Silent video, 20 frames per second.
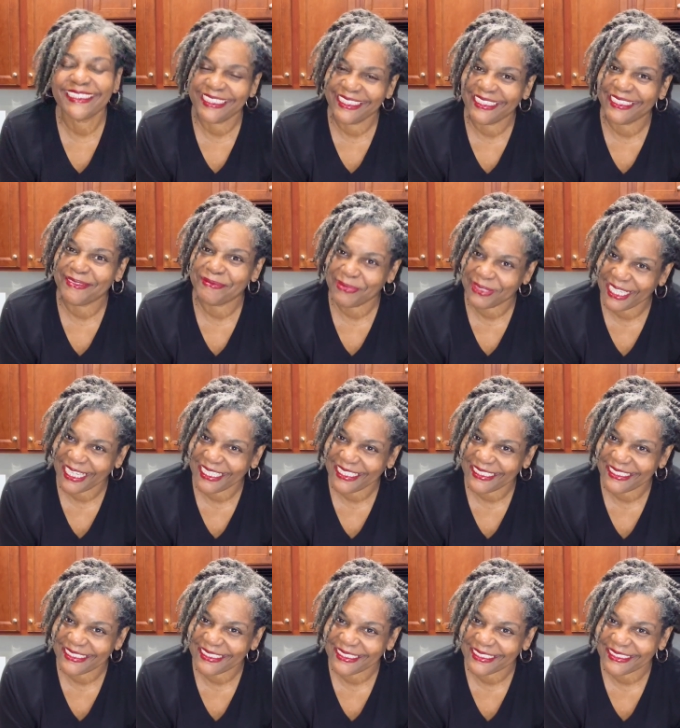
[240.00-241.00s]
in
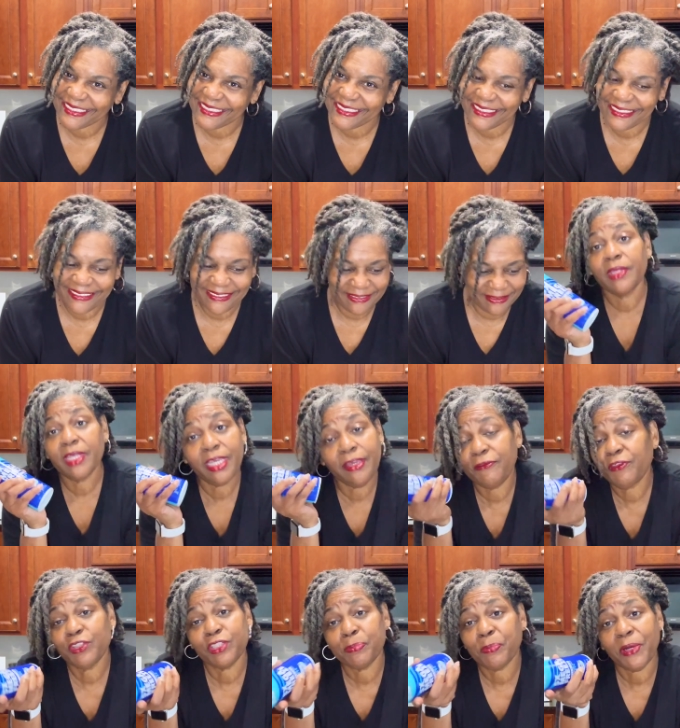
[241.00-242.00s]
place. If
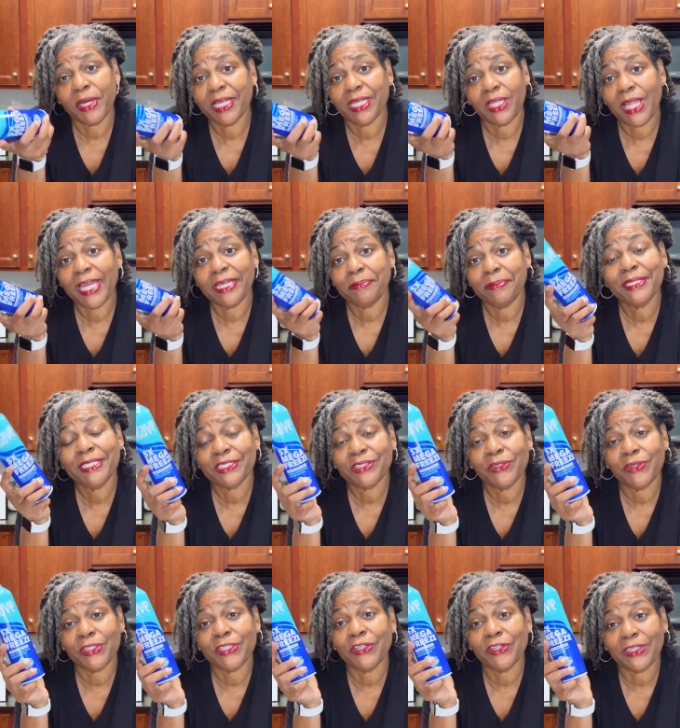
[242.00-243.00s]
you spray a light mist
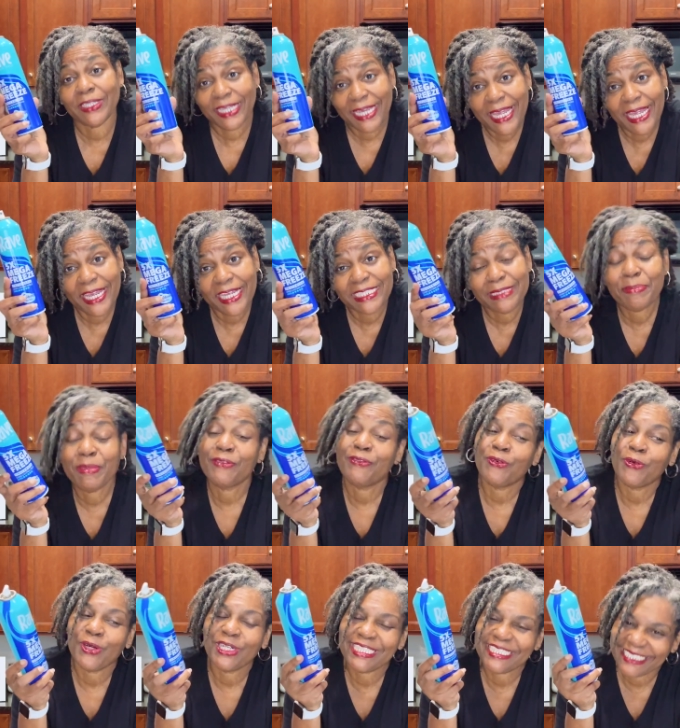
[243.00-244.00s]
on your legs
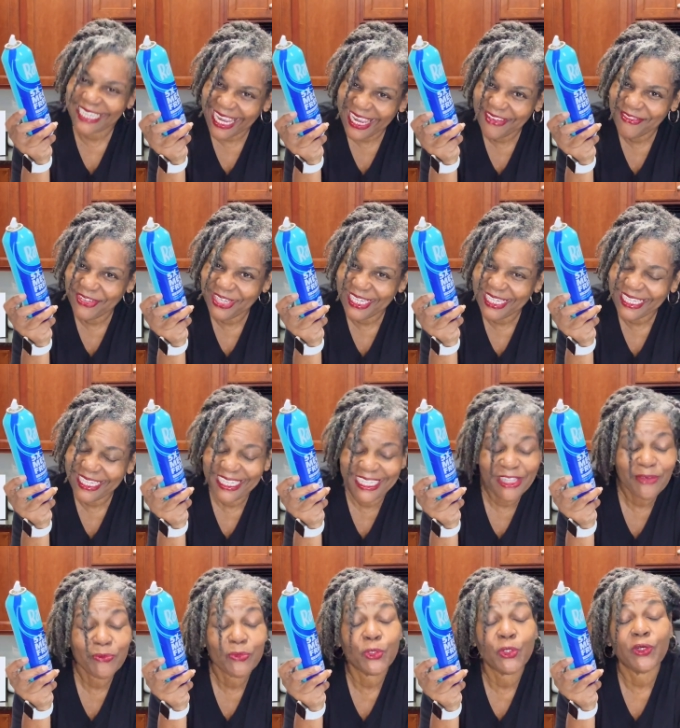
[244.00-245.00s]
before shaving, it
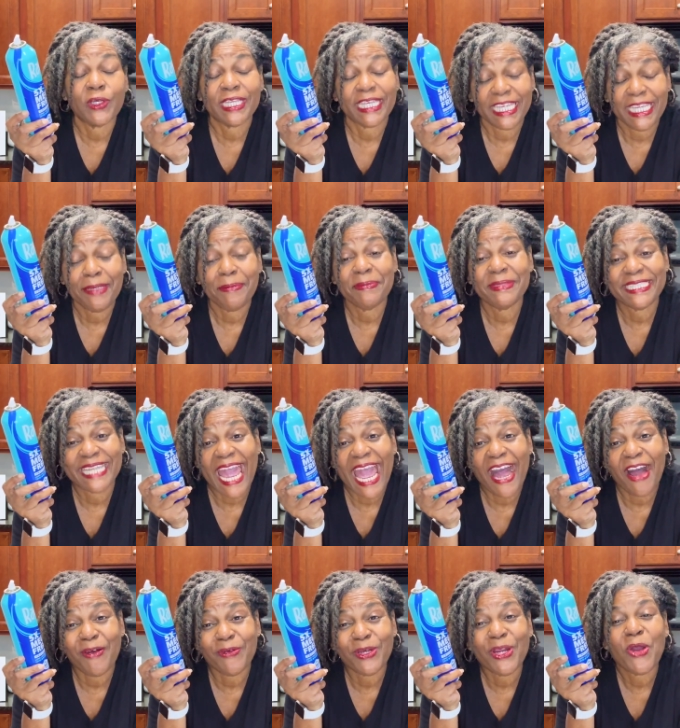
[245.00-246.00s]
will keep
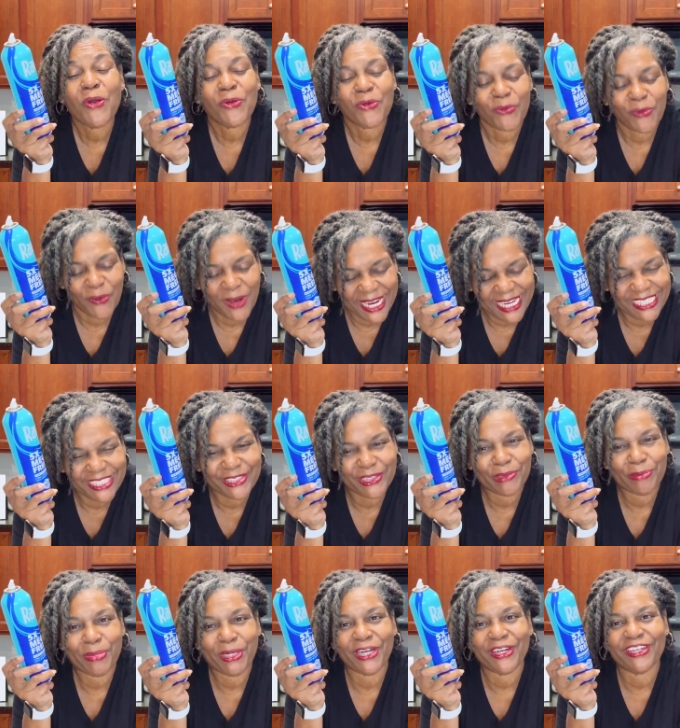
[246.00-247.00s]
down razor
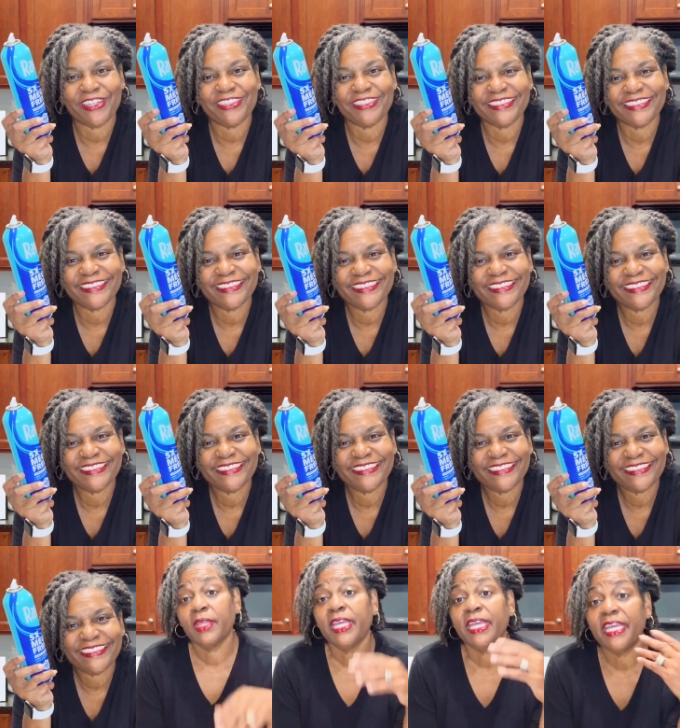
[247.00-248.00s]

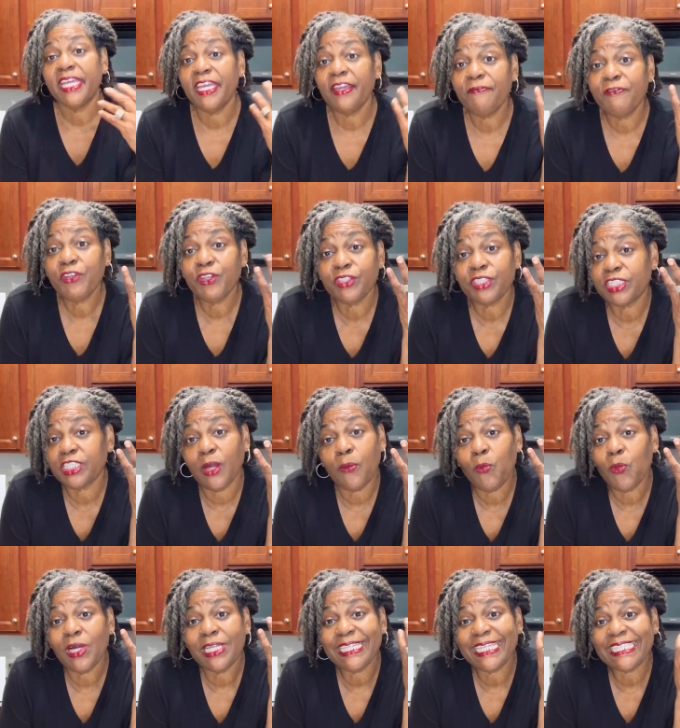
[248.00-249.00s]
burn. If you're
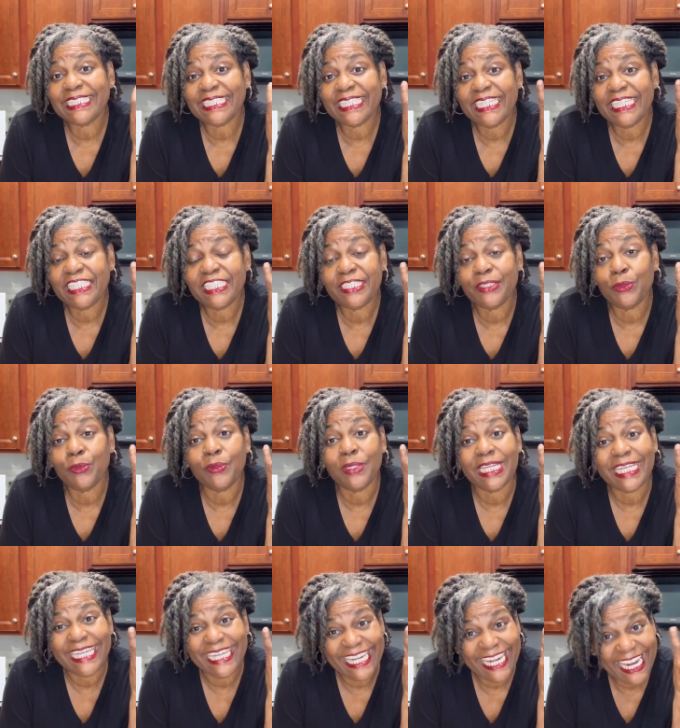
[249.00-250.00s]
someone that's into
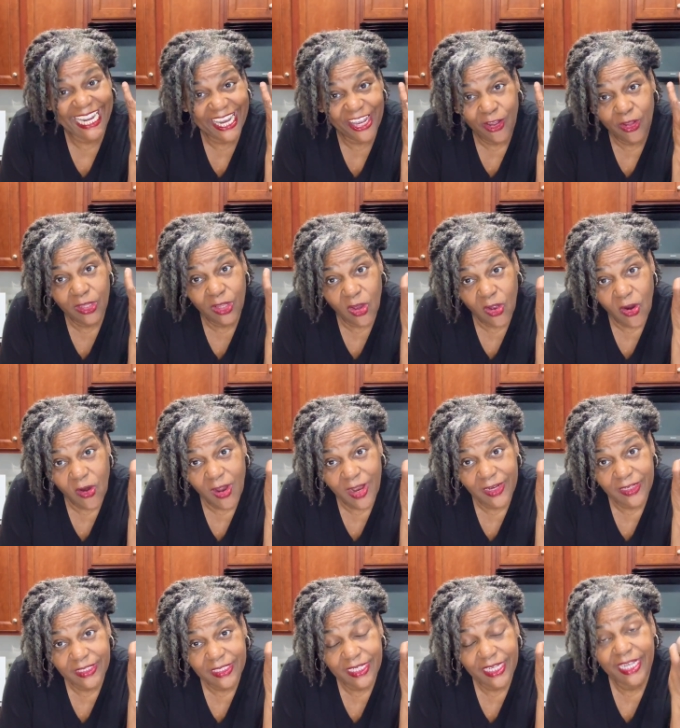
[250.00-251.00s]
nail art,